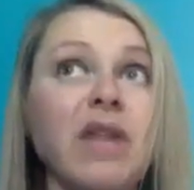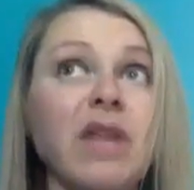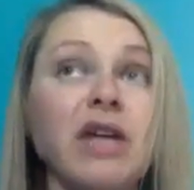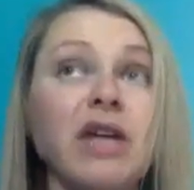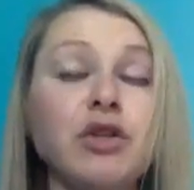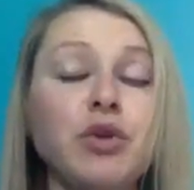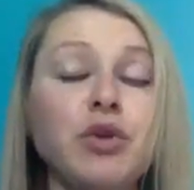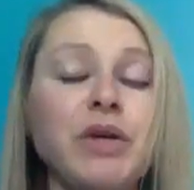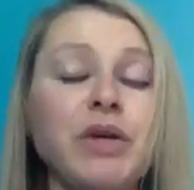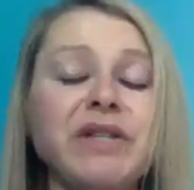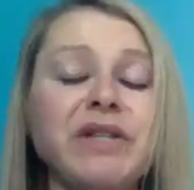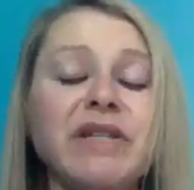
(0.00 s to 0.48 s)

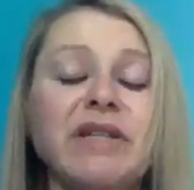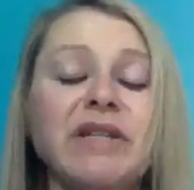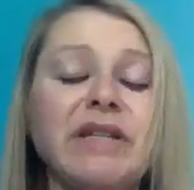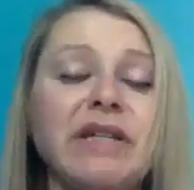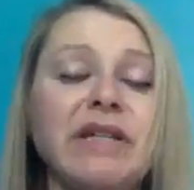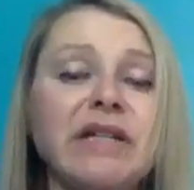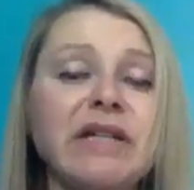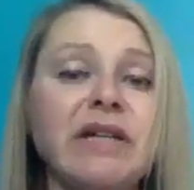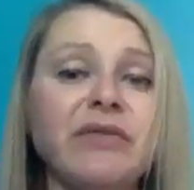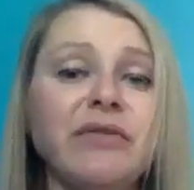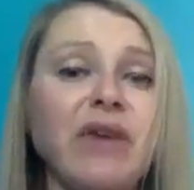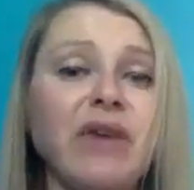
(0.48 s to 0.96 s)

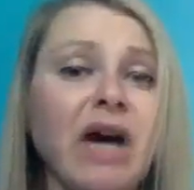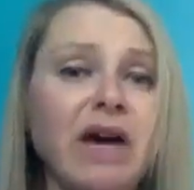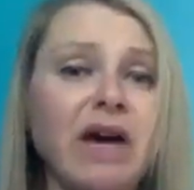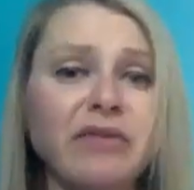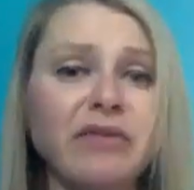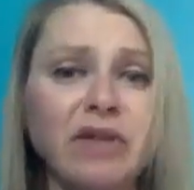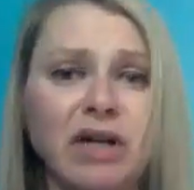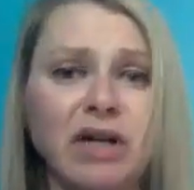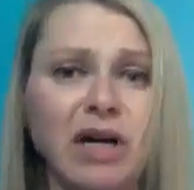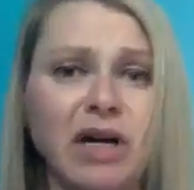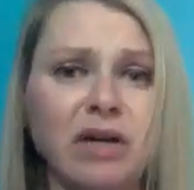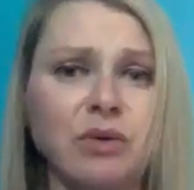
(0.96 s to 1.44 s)
Interestingly enough,
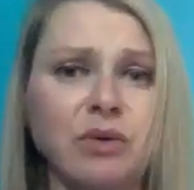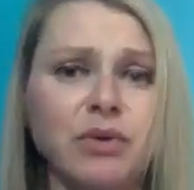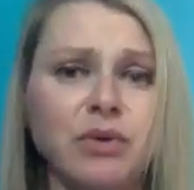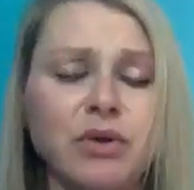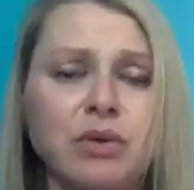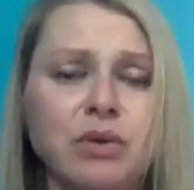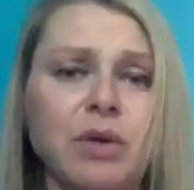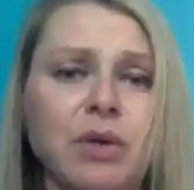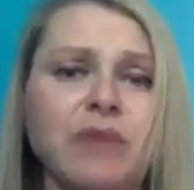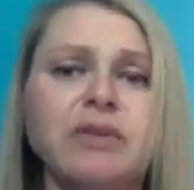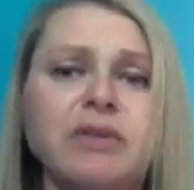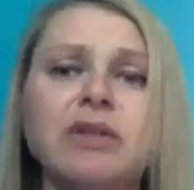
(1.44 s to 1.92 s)
avocados
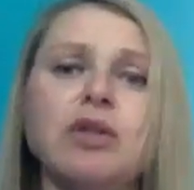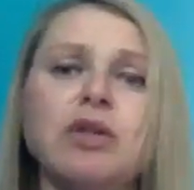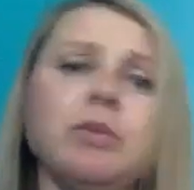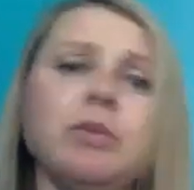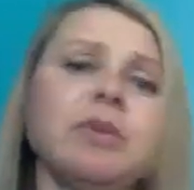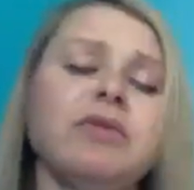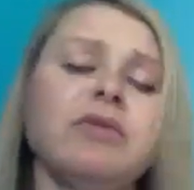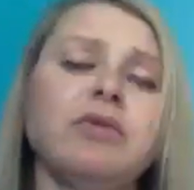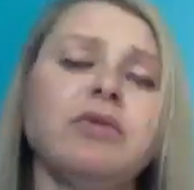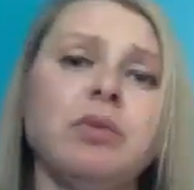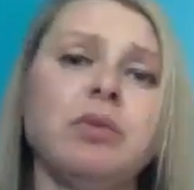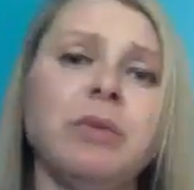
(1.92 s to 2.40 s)
do have a little
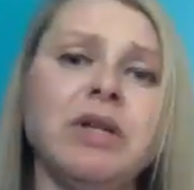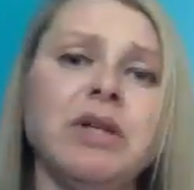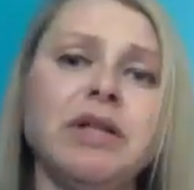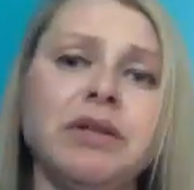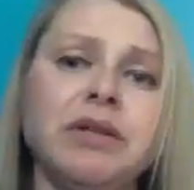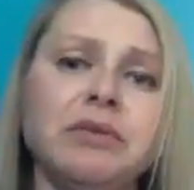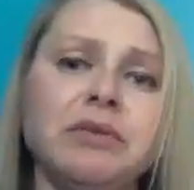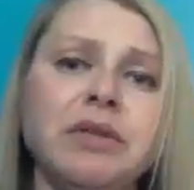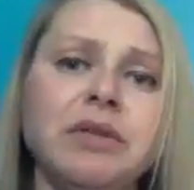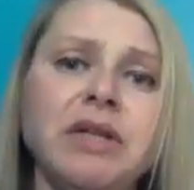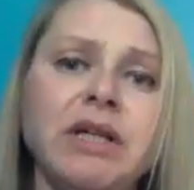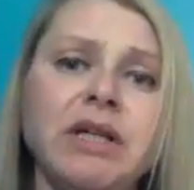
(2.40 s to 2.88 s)
bit of
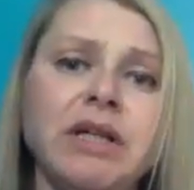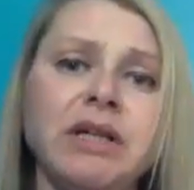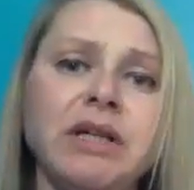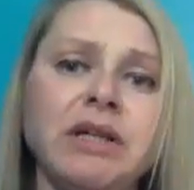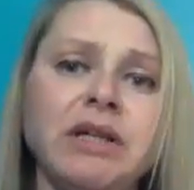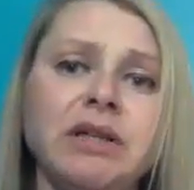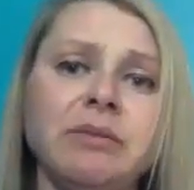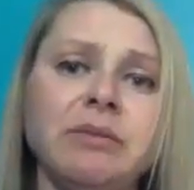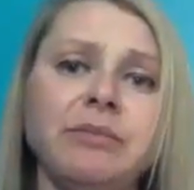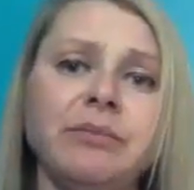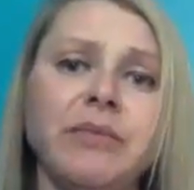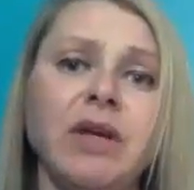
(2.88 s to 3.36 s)
omega-3 in
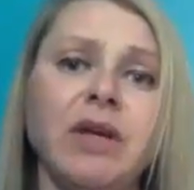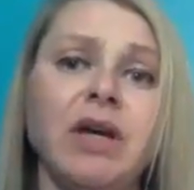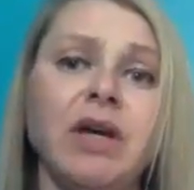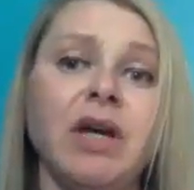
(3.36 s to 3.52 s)
them.